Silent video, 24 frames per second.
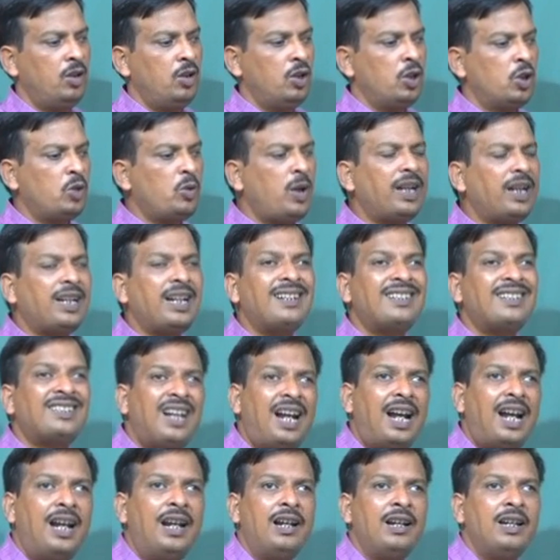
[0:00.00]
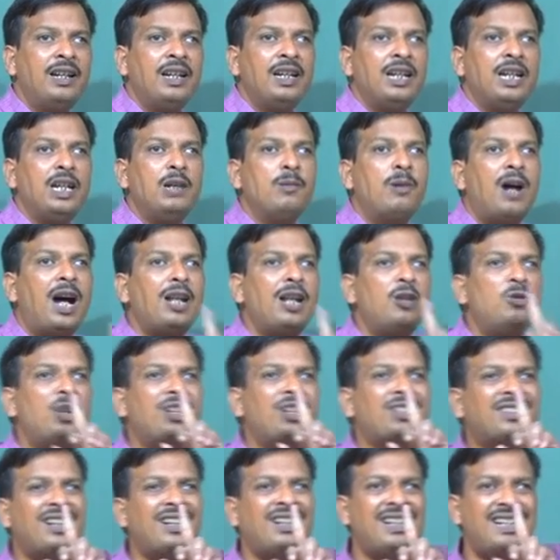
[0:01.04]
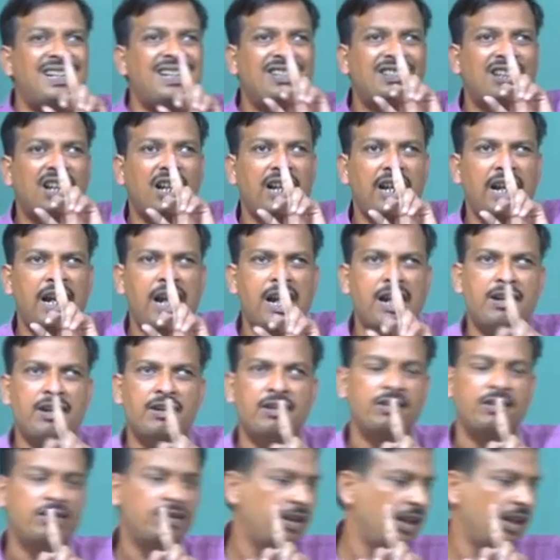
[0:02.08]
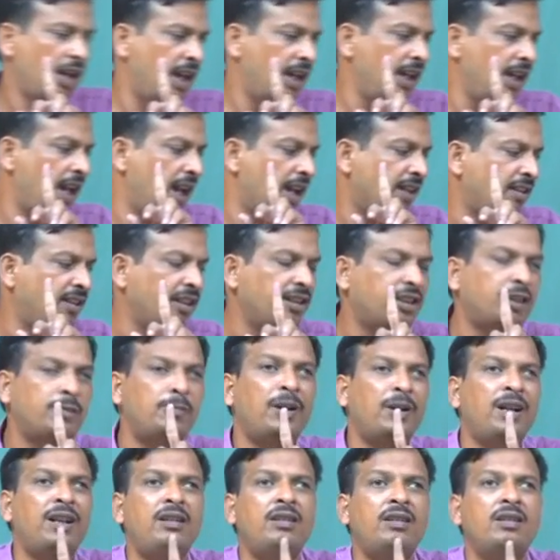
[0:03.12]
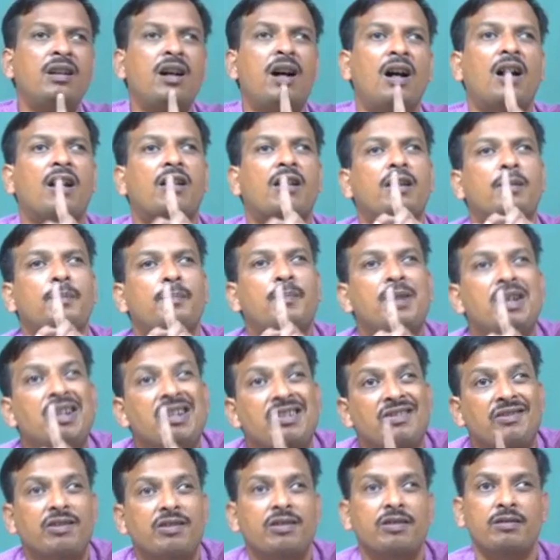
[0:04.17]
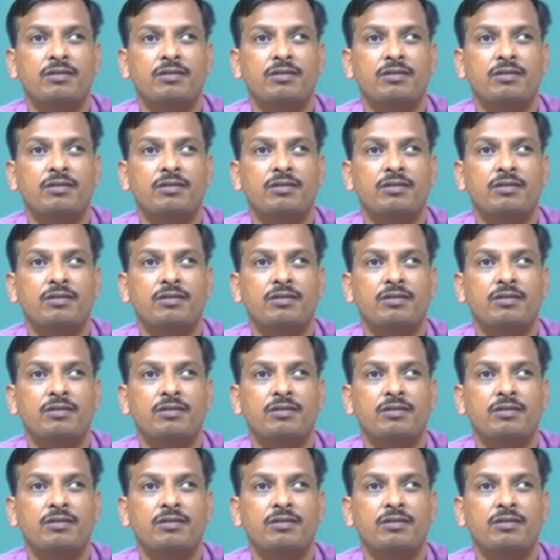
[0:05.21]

So, I can say evaluation is the end and assessment are the means.